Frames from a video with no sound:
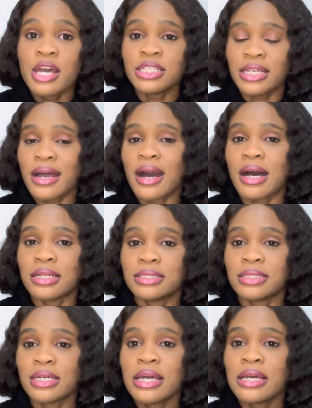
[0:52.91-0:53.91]
she
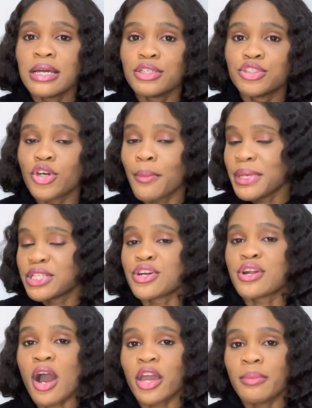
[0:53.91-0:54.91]
can't submit
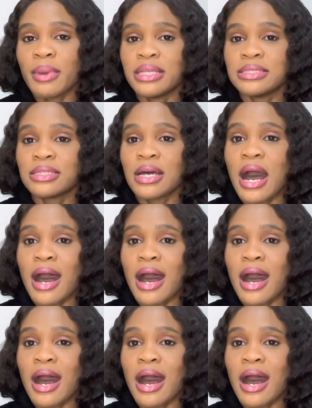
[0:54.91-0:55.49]
her documents